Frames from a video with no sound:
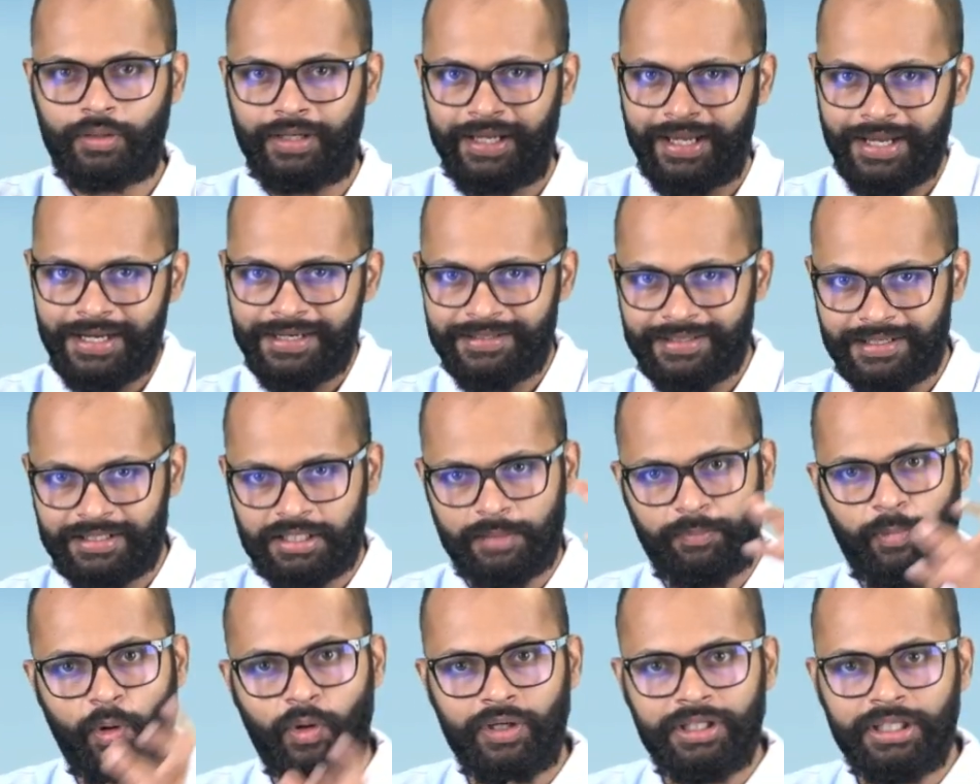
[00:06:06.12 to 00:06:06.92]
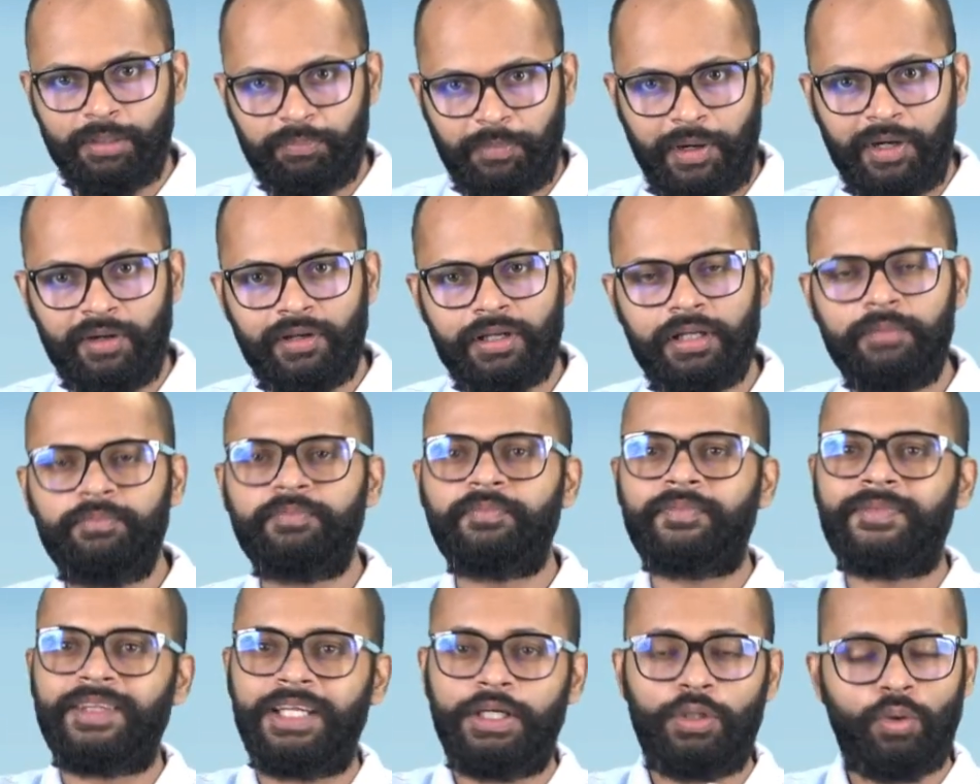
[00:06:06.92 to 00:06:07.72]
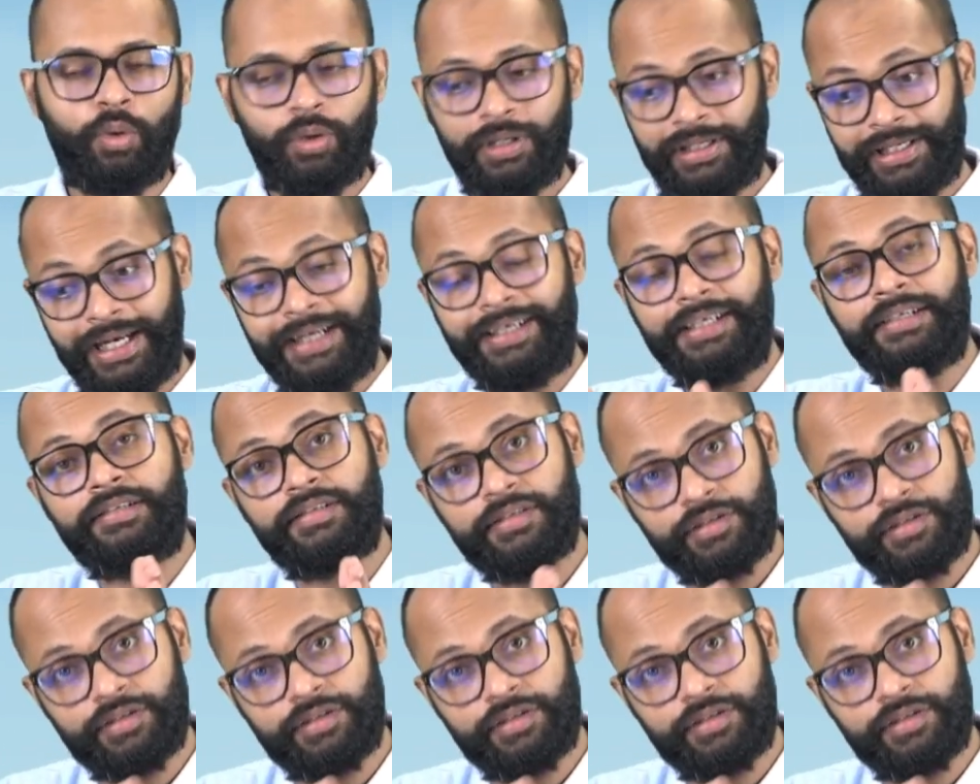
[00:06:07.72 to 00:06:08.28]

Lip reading: gears are supporting the pendulum. They don't let it